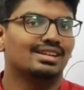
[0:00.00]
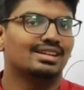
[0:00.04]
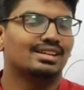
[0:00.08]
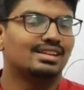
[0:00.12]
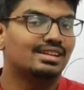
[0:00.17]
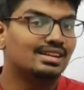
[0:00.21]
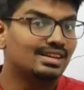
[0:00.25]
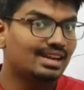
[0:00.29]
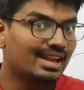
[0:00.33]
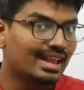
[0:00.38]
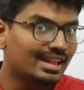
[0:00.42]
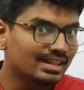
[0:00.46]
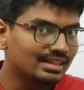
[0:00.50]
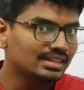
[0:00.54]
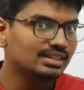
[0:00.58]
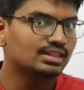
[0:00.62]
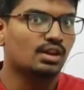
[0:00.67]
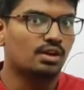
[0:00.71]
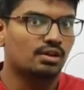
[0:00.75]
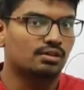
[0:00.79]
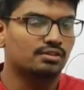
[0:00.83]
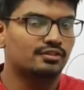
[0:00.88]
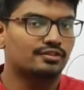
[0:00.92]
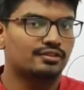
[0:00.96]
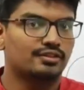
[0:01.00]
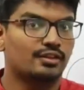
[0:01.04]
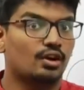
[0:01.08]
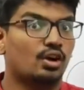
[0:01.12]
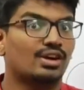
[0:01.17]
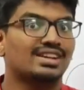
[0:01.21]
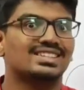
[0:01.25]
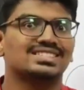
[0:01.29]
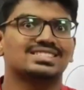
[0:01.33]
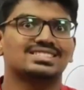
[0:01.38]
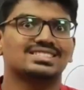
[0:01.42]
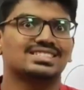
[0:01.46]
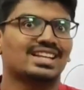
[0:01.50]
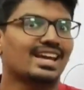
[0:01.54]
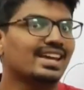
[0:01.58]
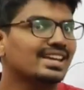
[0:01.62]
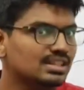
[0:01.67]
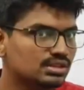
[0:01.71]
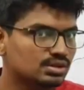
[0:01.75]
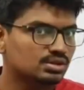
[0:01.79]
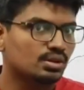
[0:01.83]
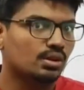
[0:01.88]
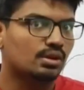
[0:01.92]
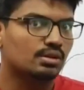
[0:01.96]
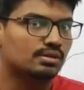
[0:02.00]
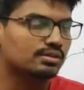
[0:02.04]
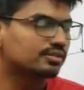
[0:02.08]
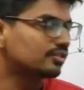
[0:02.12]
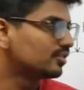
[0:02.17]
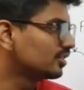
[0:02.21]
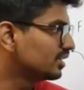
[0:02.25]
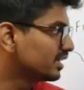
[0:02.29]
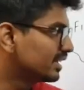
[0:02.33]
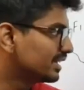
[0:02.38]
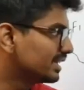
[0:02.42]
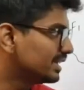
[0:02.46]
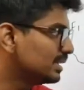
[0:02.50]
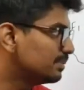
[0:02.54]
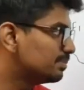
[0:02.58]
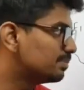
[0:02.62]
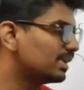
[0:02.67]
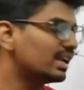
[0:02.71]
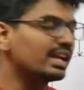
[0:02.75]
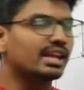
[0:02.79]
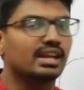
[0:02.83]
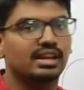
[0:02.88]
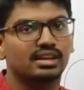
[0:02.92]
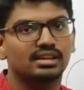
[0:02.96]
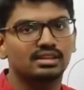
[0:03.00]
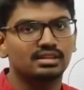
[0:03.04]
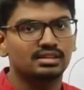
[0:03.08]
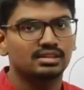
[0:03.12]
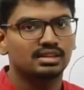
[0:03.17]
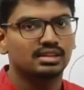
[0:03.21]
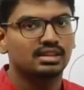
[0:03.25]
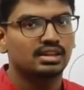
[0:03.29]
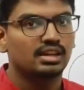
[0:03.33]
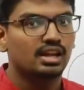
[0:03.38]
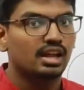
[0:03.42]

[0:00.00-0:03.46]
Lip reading: length of or size of the plane,